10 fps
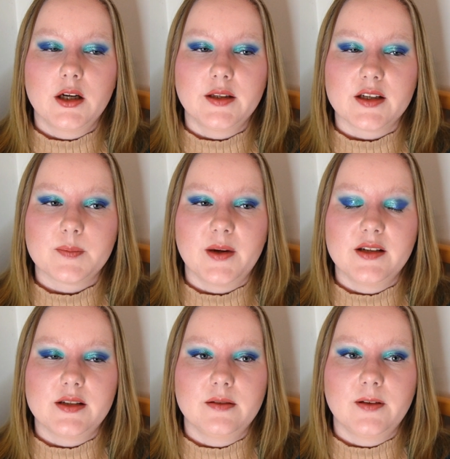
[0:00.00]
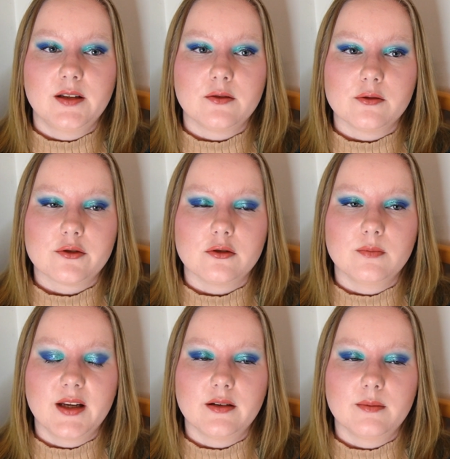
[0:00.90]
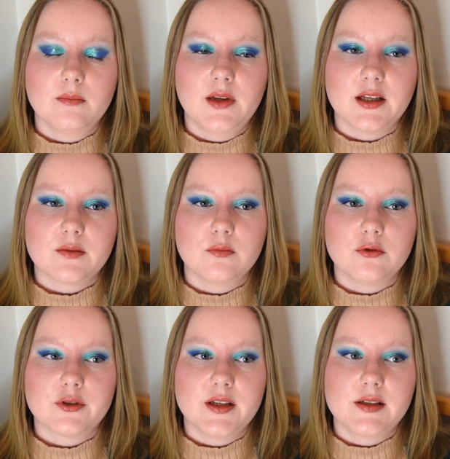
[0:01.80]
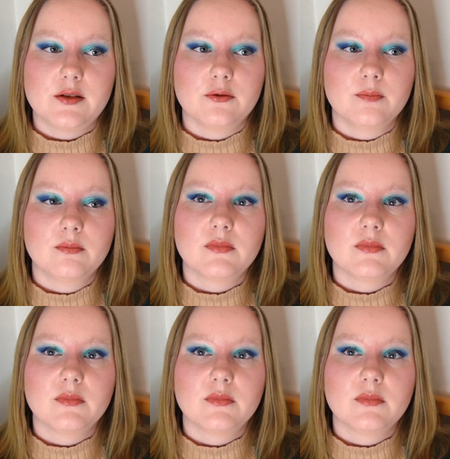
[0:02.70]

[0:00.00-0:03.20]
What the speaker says: expensive, it also makes more sense to